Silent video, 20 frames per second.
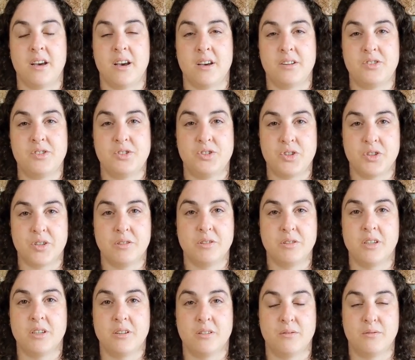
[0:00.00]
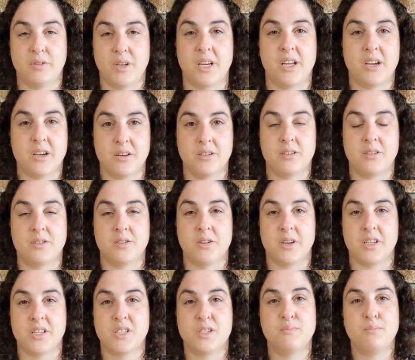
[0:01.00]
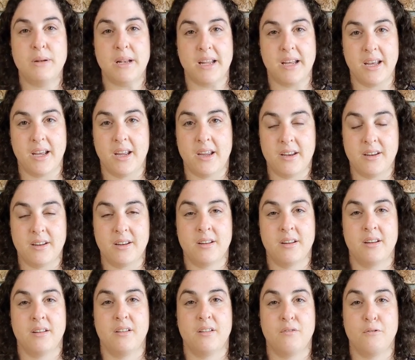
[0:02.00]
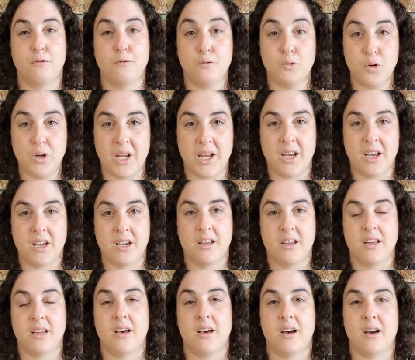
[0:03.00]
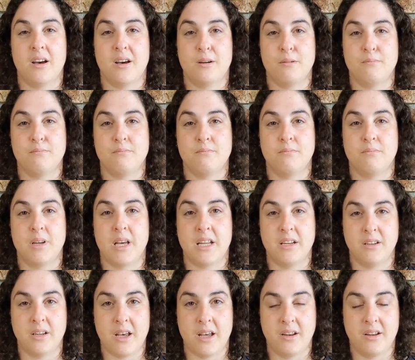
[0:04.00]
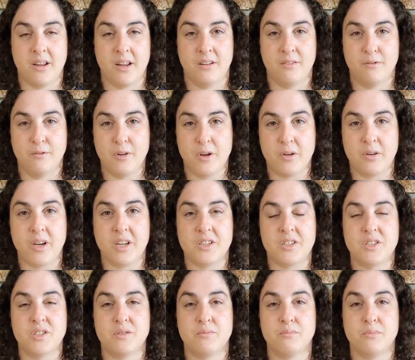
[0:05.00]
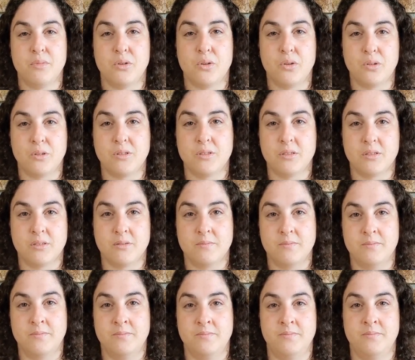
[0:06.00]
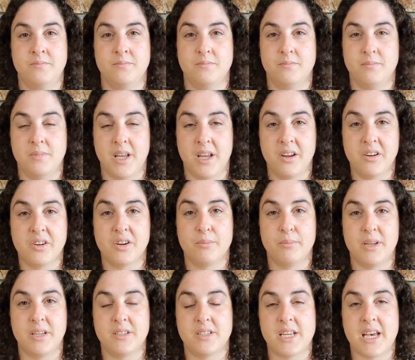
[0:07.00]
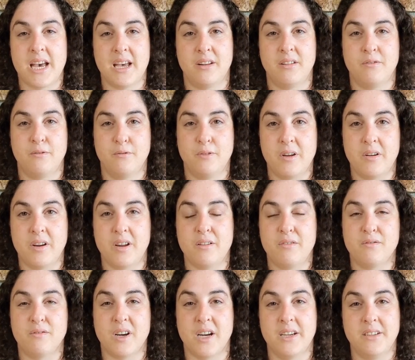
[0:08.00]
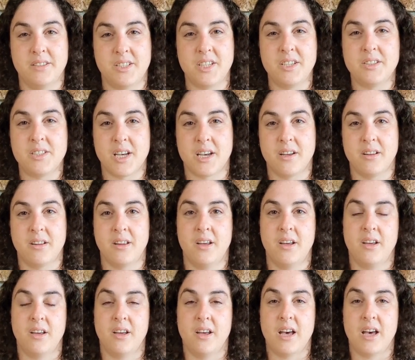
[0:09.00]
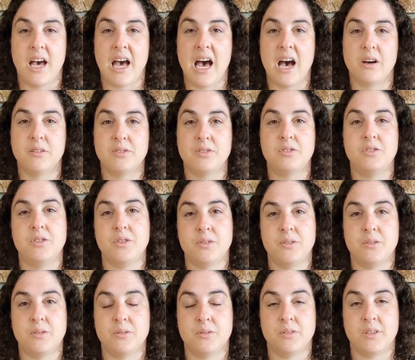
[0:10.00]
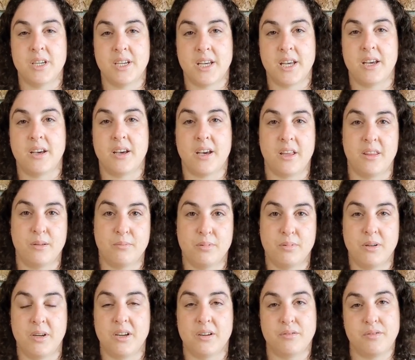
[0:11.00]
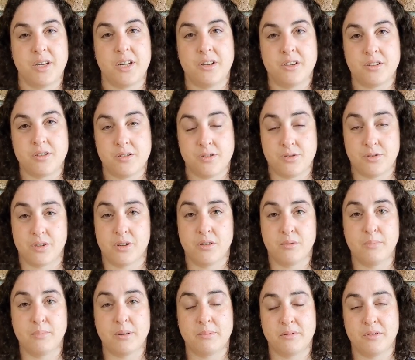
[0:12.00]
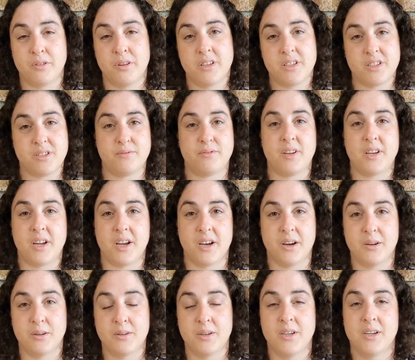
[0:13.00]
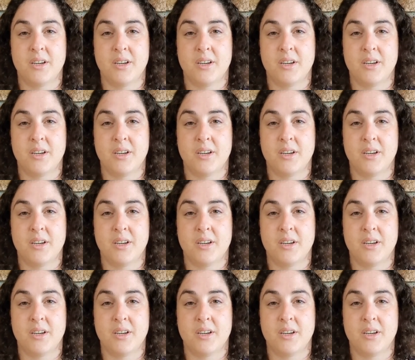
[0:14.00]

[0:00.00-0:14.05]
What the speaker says: stroke videos to explain fully and in very small increments and very fine detail how to do the kick and the pulling of each stroke. But for this video,